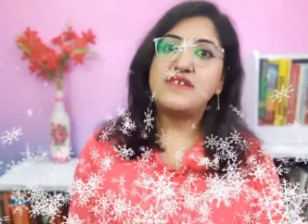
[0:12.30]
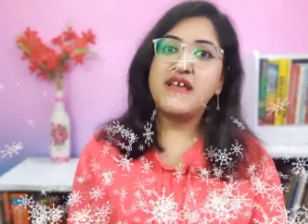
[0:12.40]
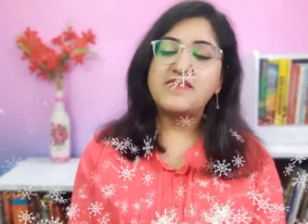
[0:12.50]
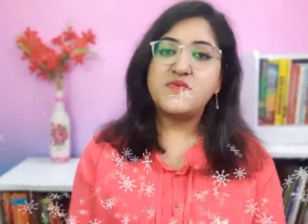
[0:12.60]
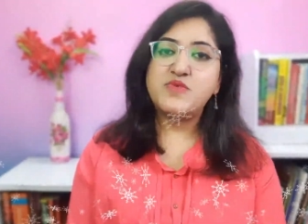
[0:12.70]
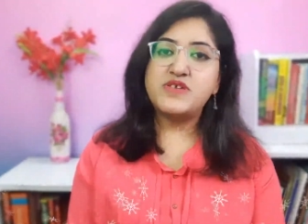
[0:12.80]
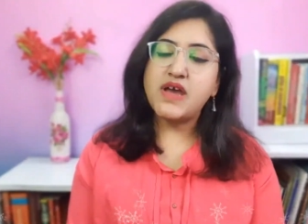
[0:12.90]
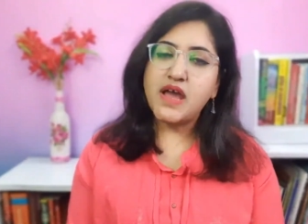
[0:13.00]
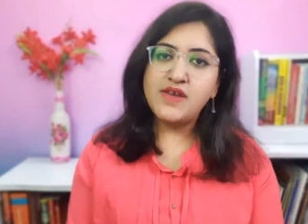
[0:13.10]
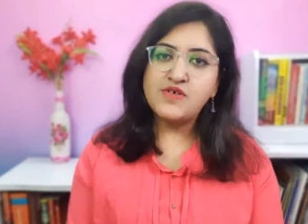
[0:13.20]
guess from the
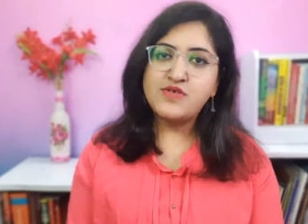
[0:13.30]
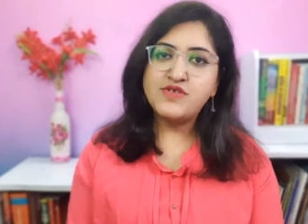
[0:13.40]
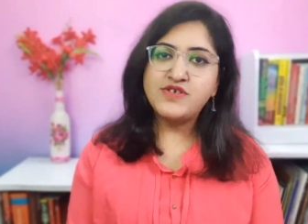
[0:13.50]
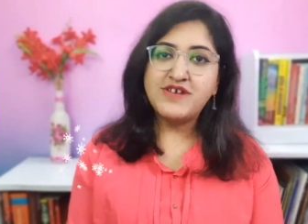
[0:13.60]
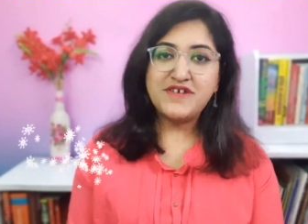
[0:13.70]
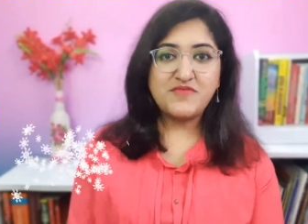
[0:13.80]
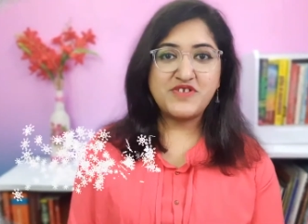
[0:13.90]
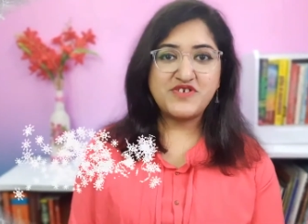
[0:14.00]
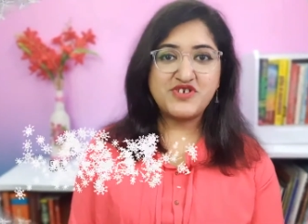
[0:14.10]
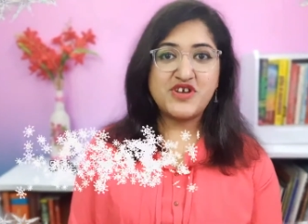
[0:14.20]
title, today I'm
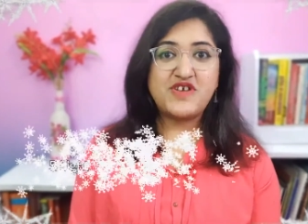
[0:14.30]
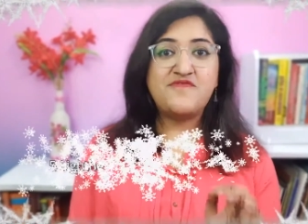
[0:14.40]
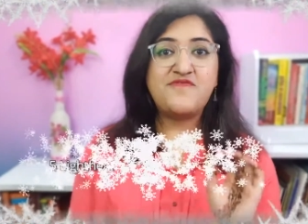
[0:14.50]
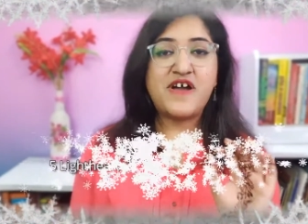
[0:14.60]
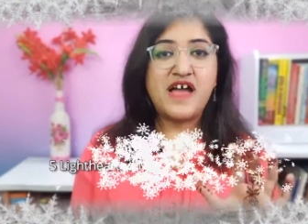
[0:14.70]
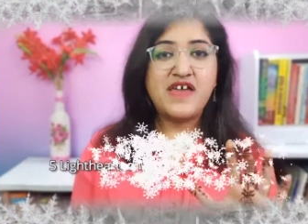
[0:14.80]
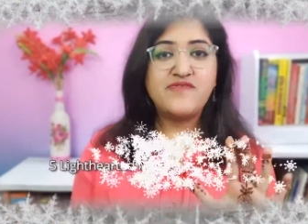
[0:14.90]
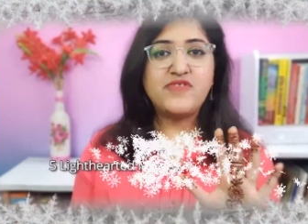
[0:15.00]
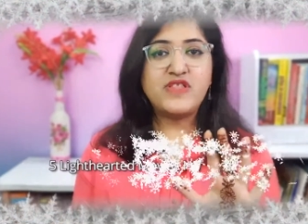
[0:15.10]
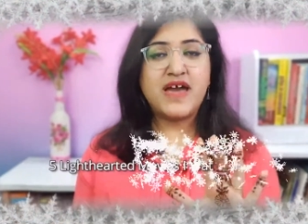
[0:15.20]
going to share
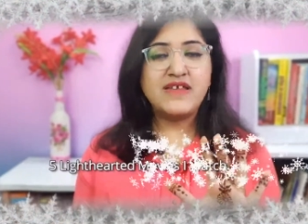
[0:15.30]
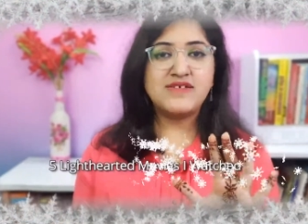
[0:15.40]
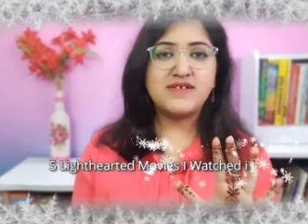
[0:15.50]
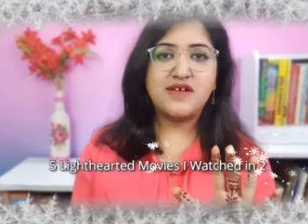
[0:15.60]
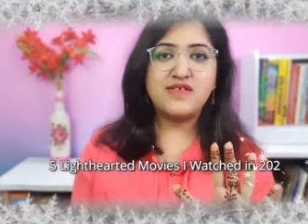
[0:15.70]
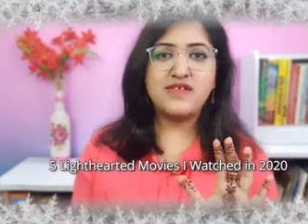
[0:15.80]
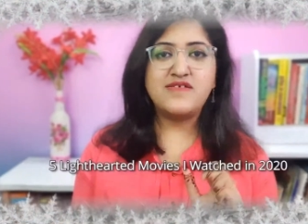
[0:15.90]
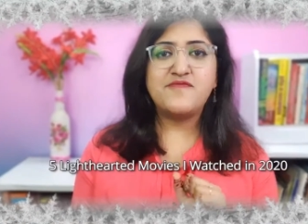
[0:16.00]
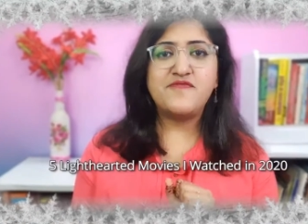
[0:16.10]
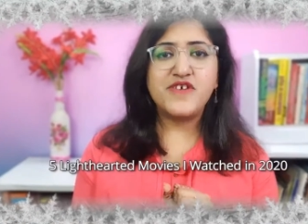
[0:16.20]
5
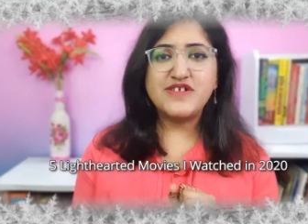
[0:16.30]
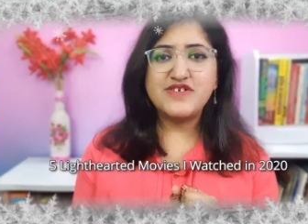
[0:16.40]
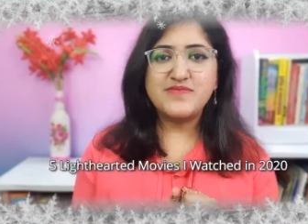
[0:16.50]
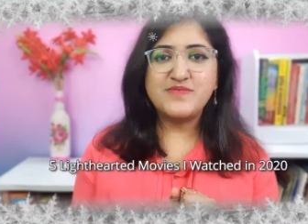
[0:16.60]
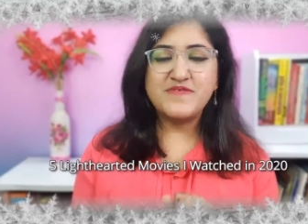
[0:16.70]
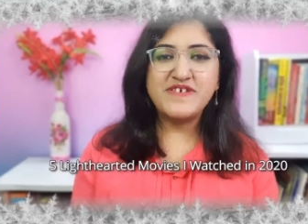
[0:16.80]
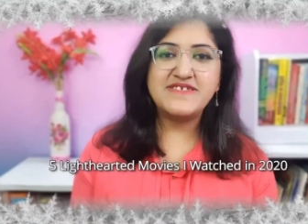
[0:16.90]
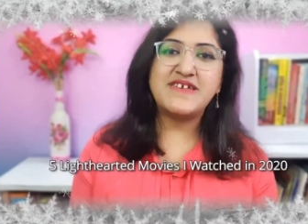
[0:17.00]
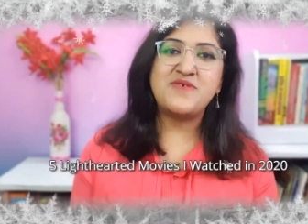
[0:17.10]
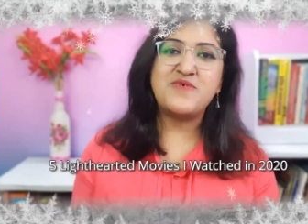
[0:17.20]
light-hearted, feel-good
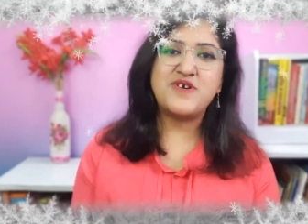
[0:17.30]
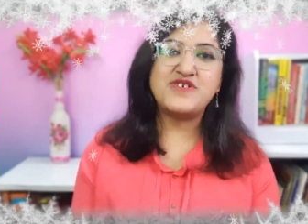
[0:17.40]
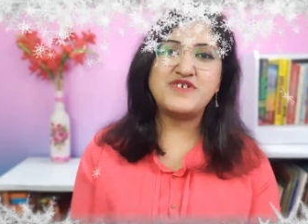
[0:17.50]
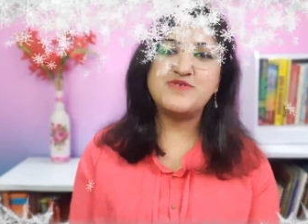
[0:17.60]
movies that I watched in